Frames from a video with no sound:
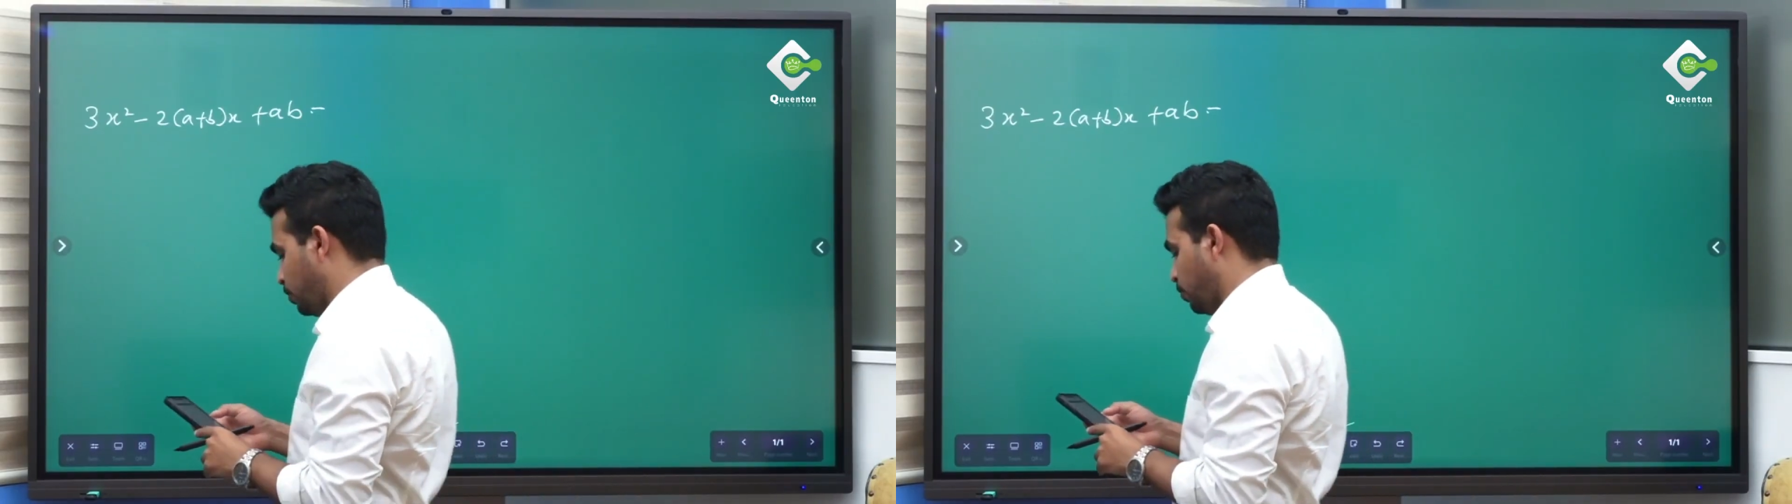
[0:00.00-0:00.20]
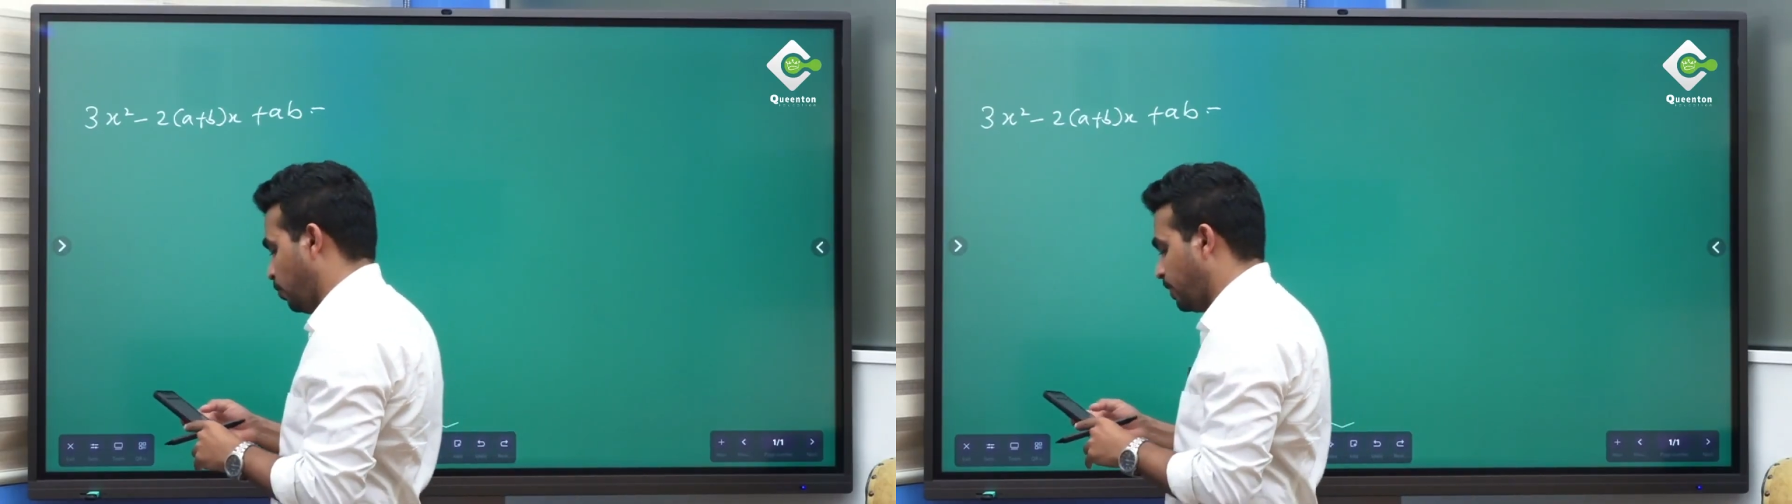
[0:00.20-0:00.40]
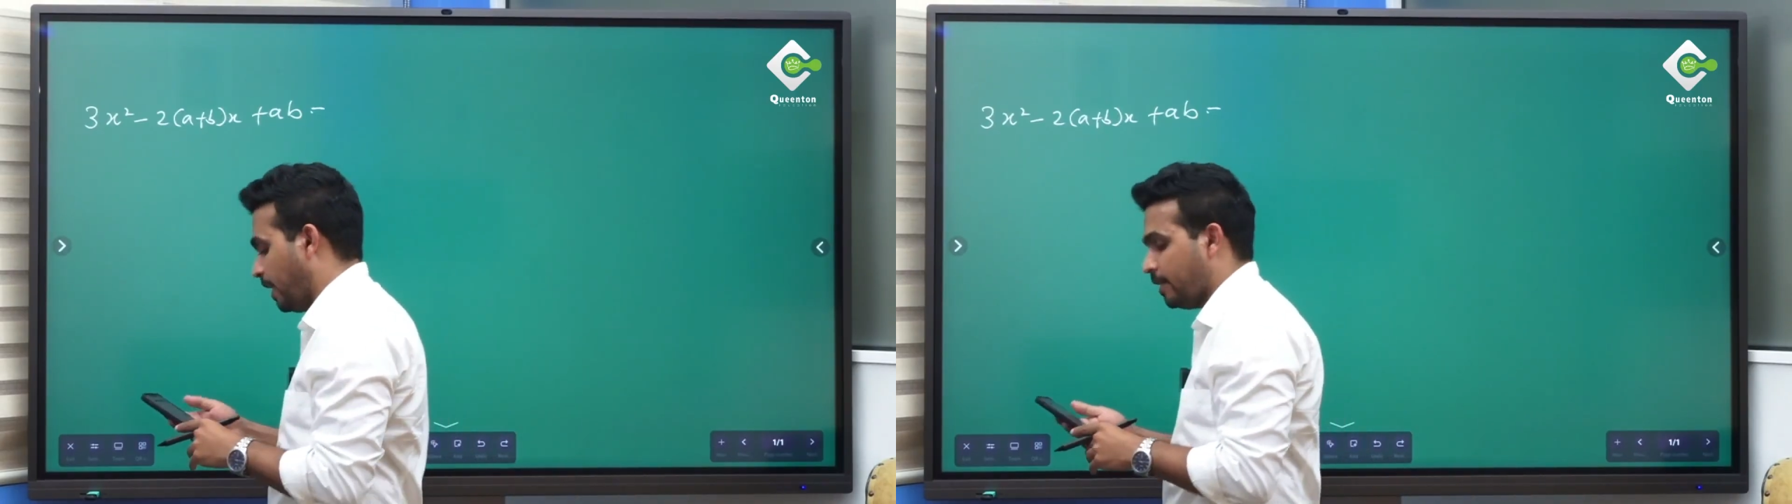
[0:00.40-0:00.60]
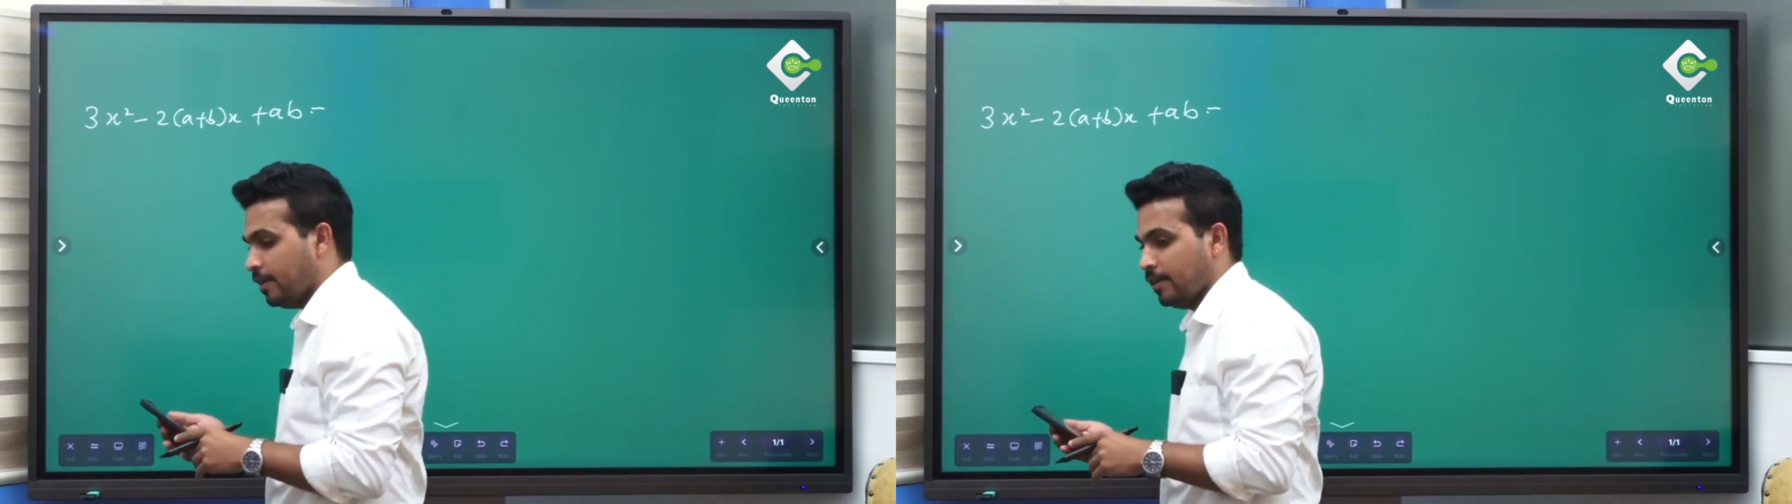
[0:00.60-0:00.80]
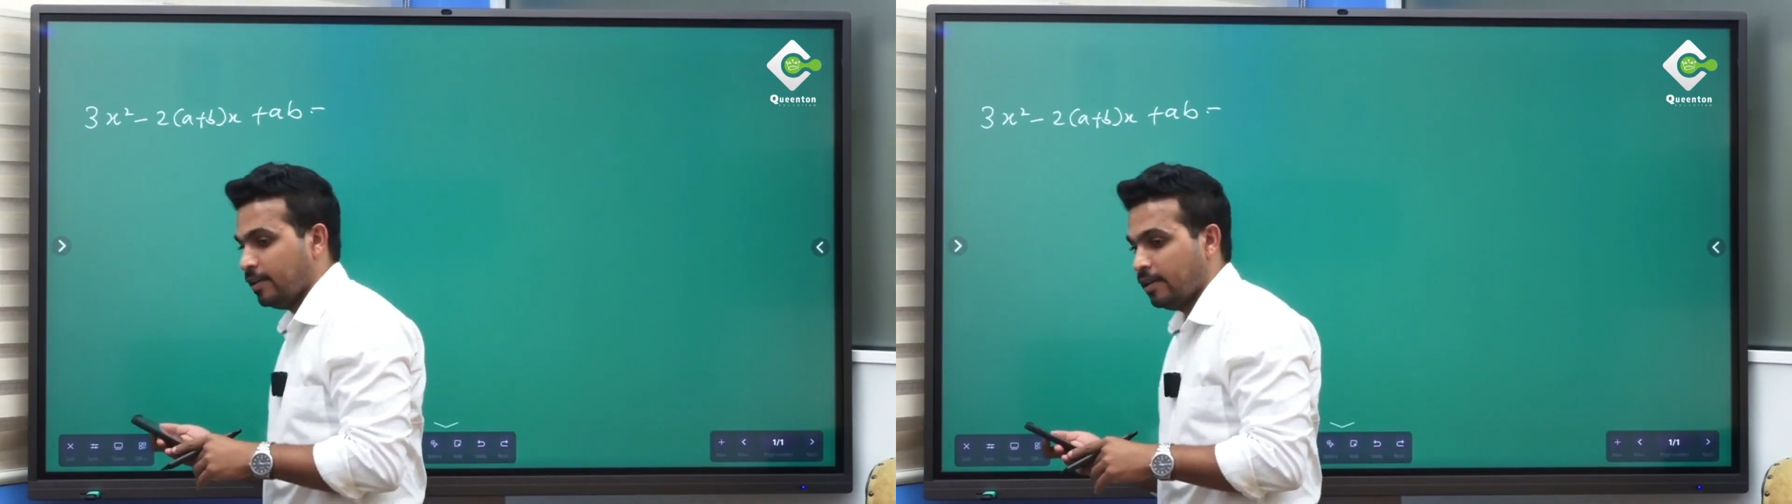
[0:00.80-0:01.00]
show
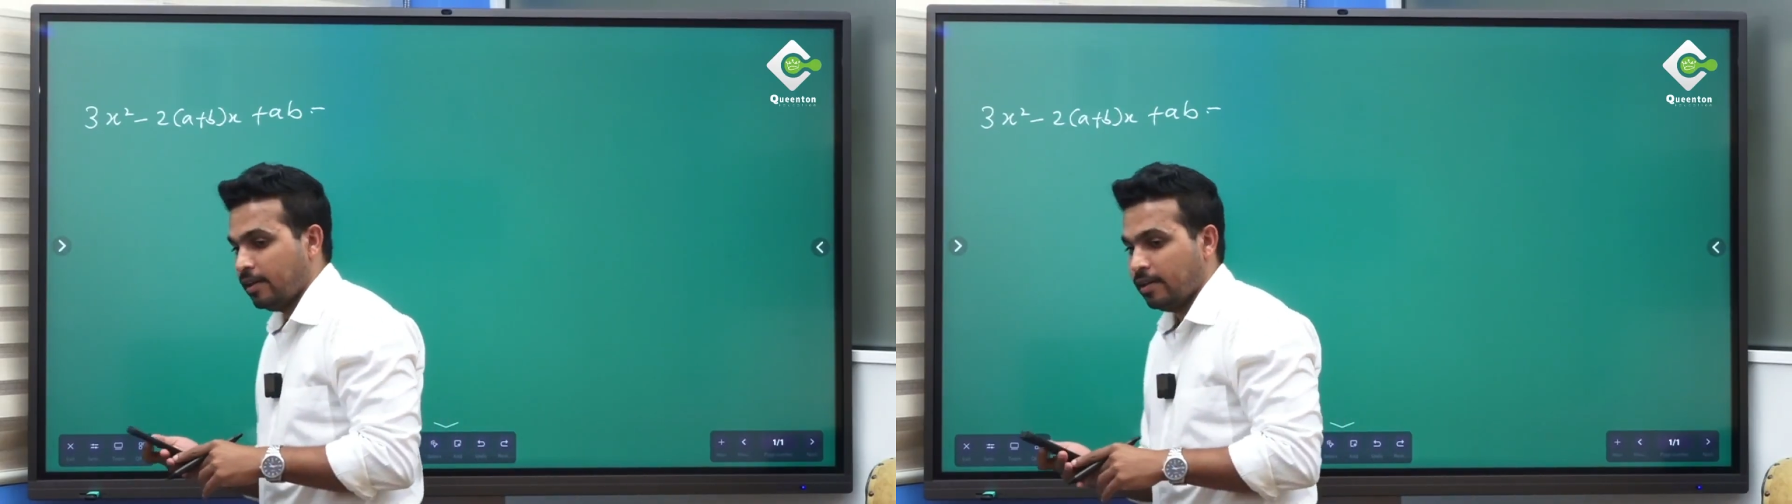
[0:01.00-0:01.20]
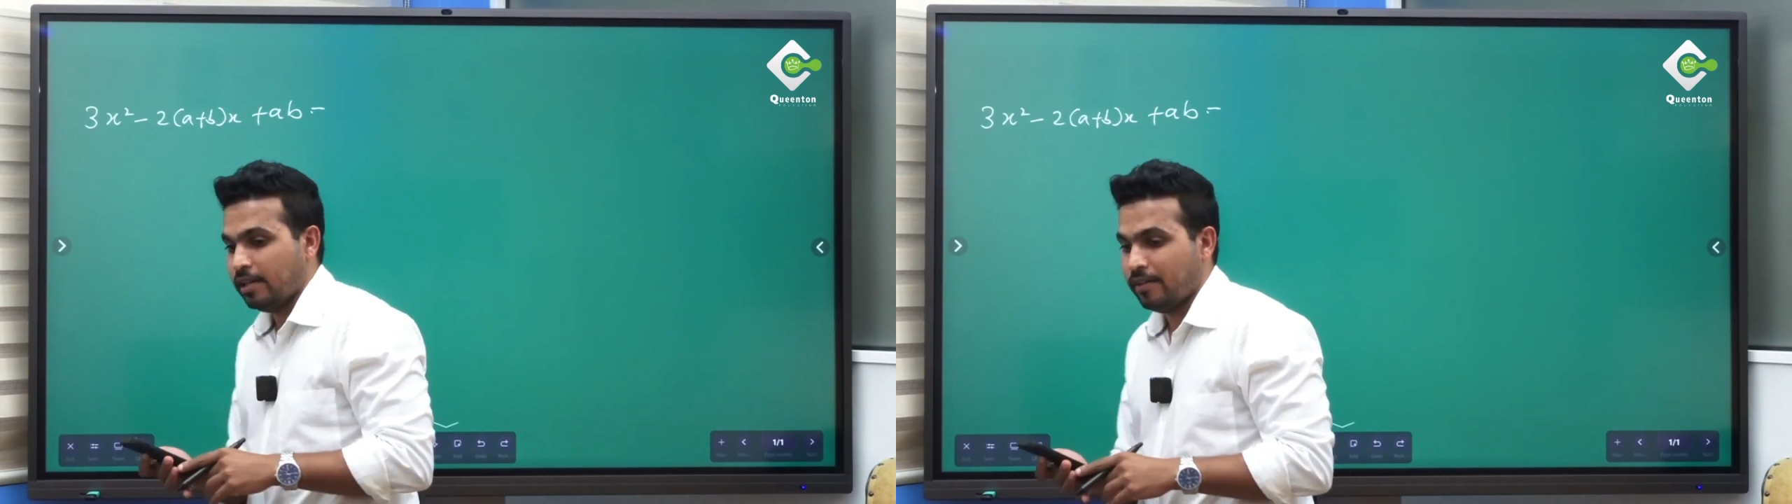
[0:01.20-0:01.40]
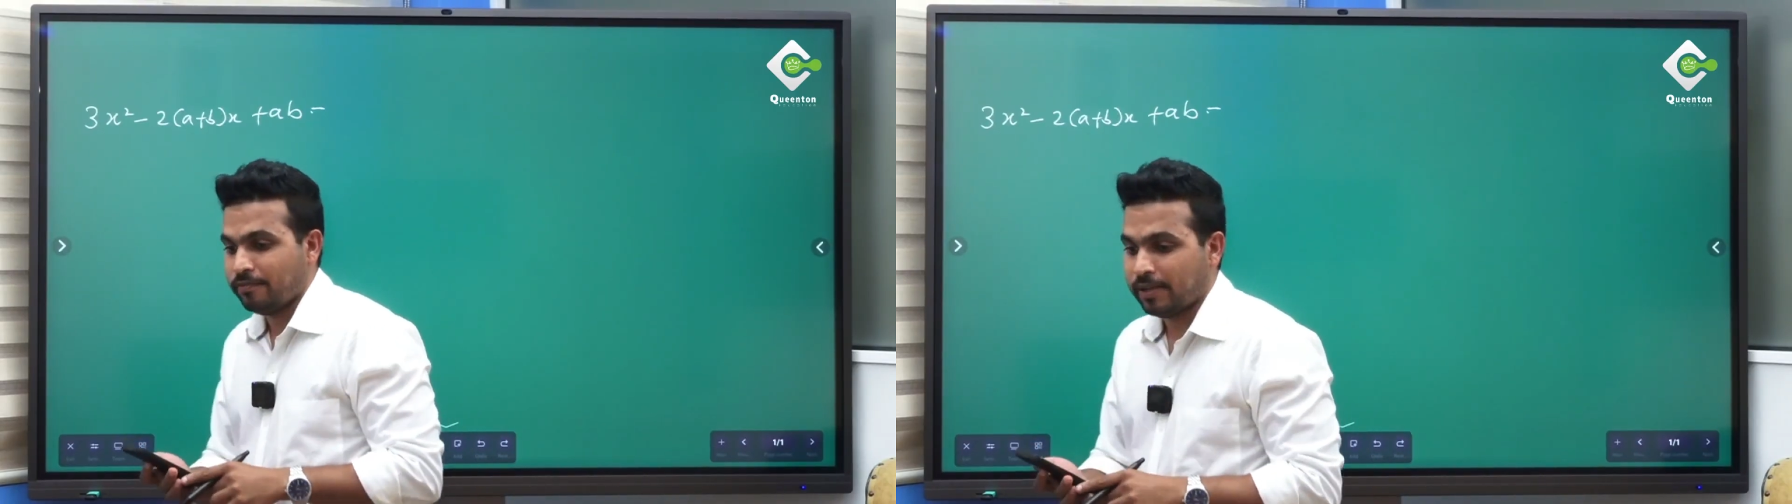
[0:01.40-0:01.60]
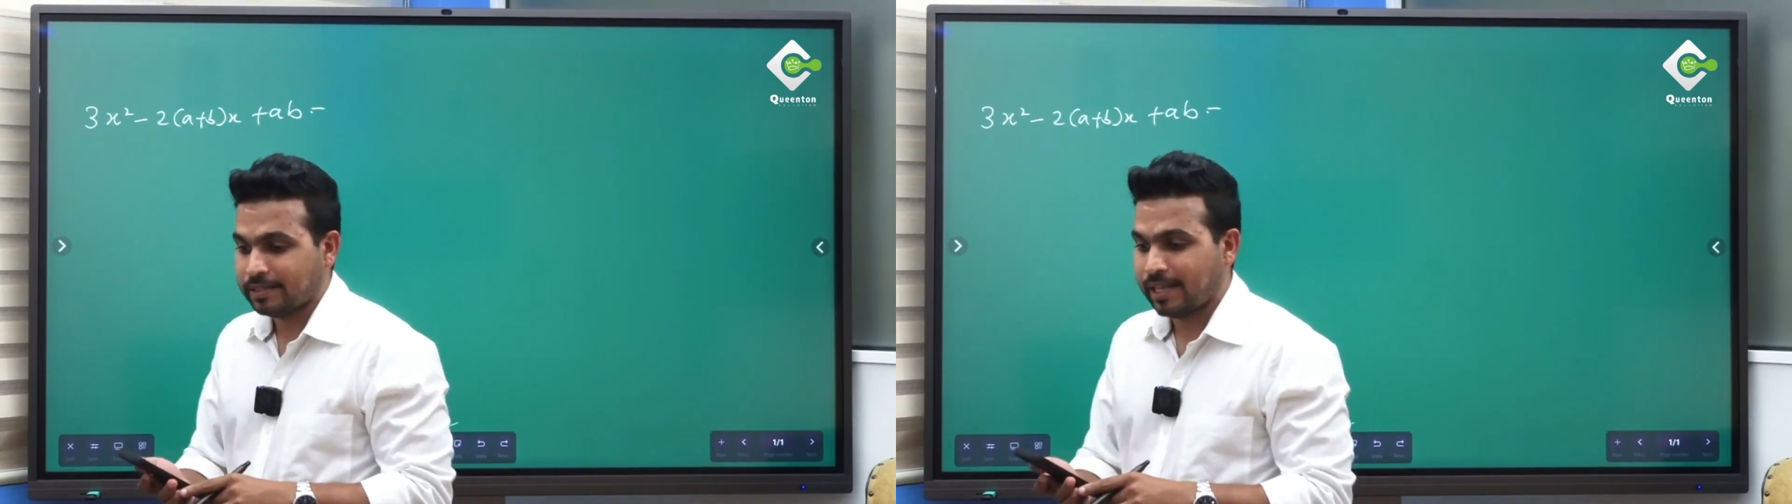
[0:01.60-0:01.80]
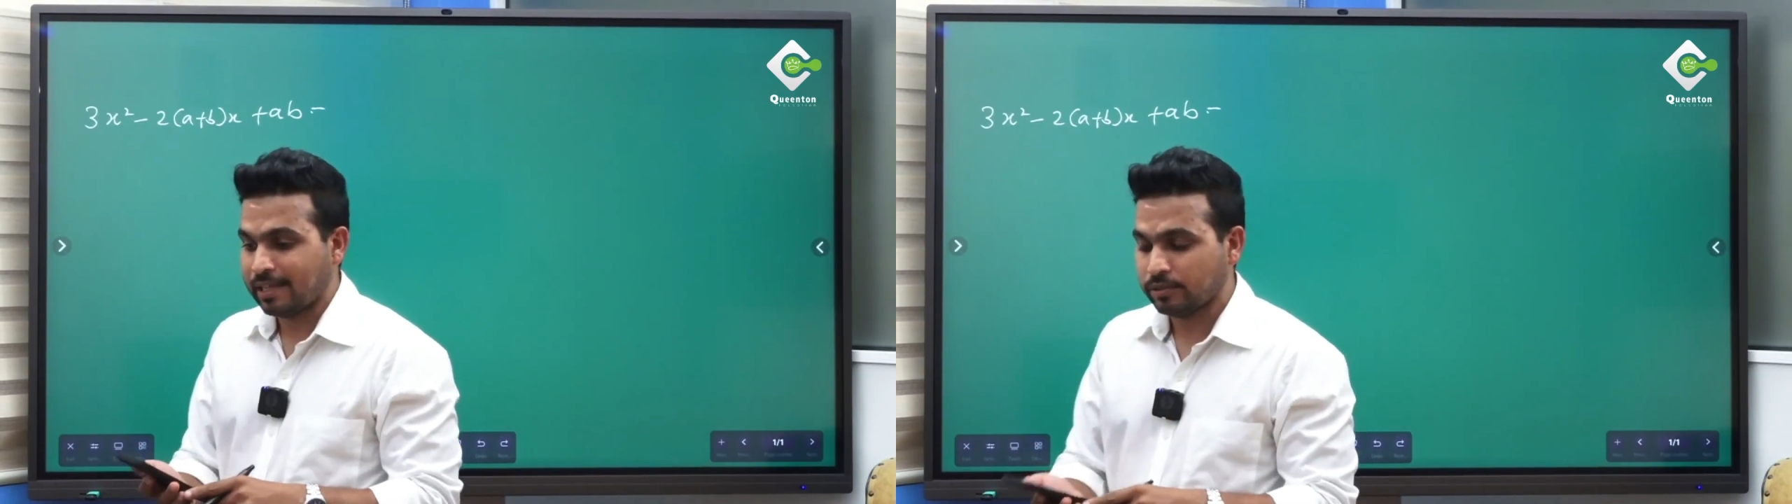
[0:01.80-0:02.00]
that the
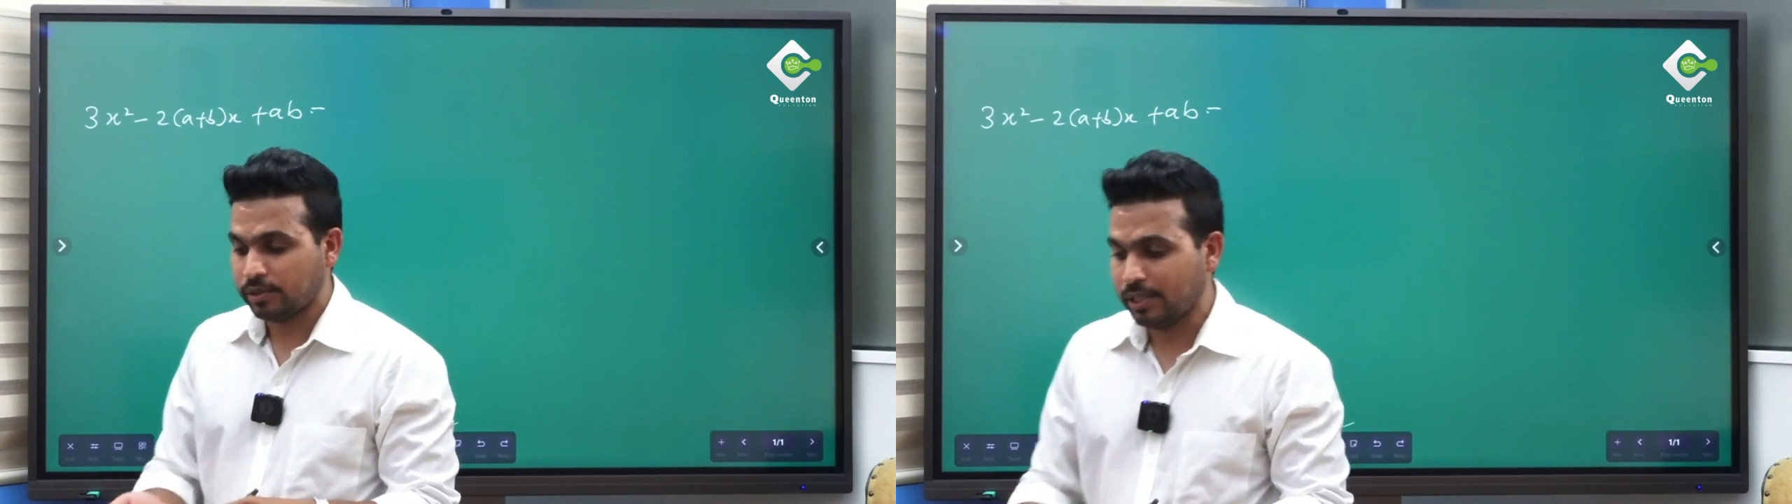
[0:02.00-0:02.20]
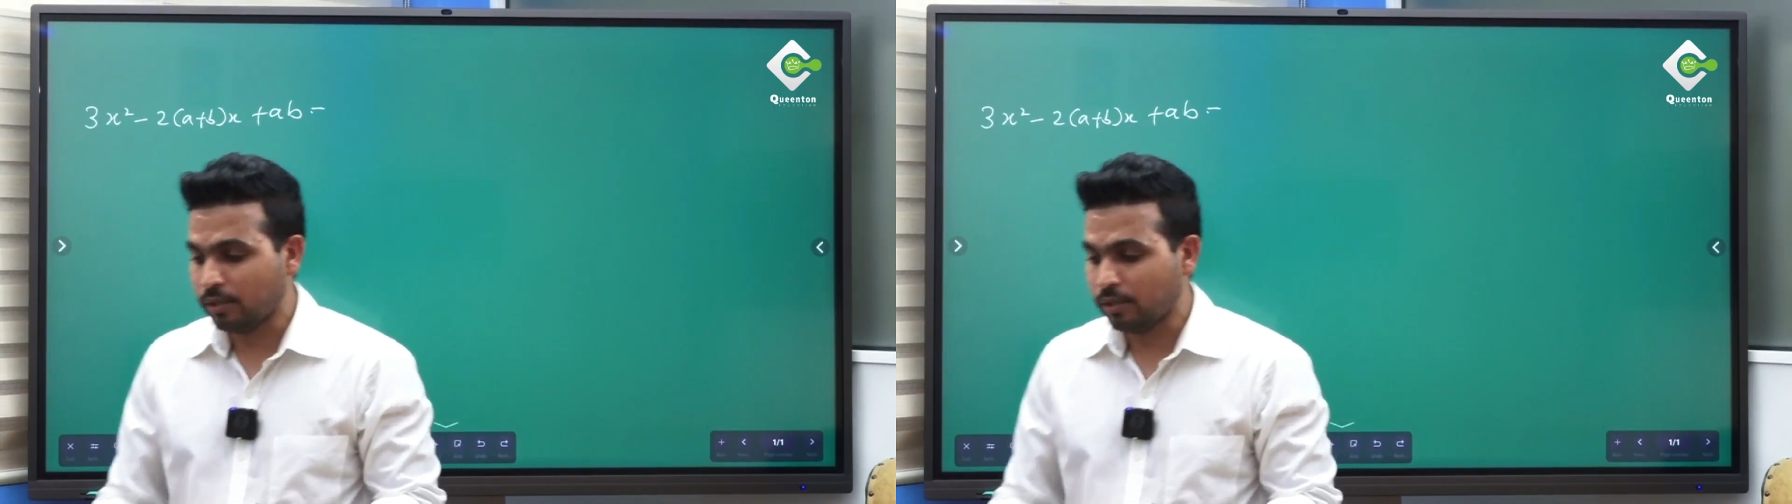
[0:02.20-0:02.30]
fx has real